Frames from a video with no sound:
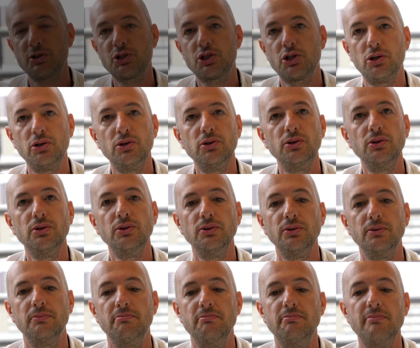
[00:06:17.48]
are
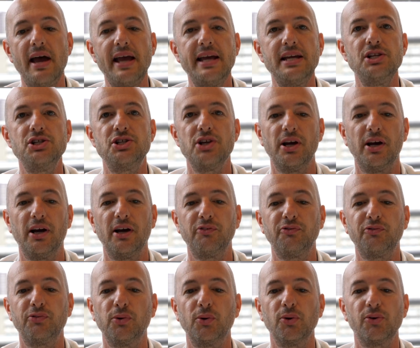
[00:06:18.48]
two major
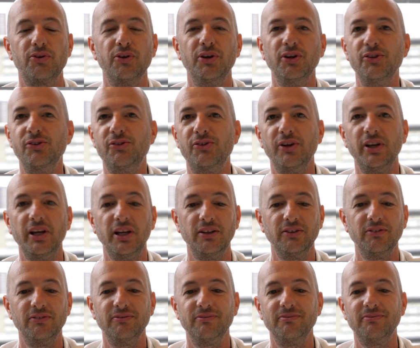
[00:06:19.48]
forces
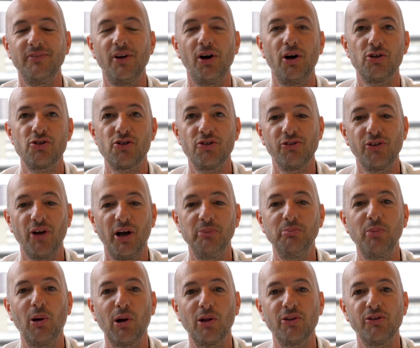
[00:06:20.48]
in Argentine
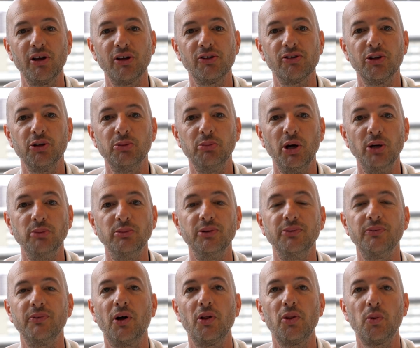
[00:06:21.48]
politics at the
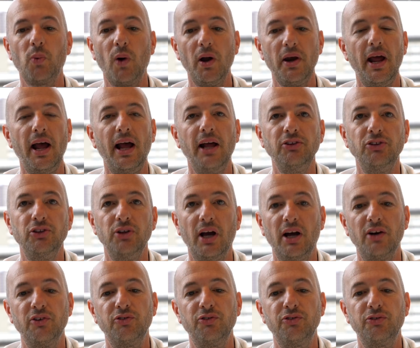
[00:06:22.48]
moment. On the one hand, you
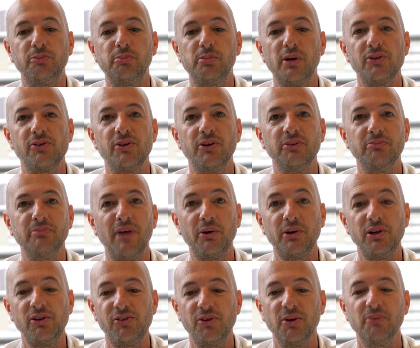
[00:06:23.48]
have President
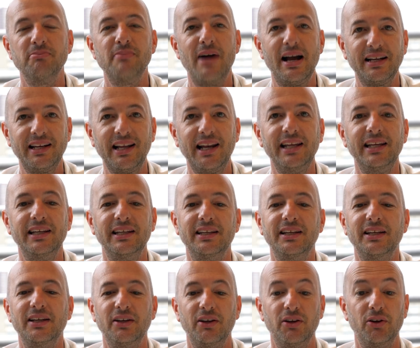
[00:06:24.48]
Mauricio Macri,
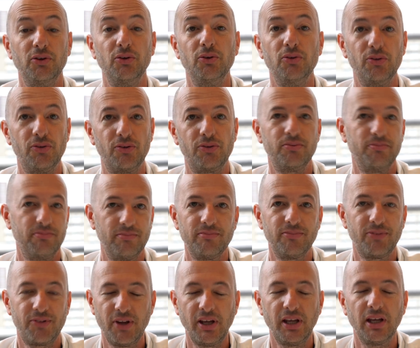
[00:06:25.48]
who's
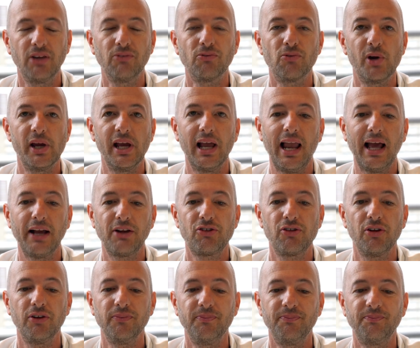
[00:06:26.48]
seeking
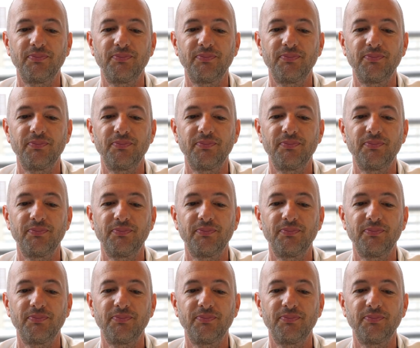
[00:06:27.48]
re-election.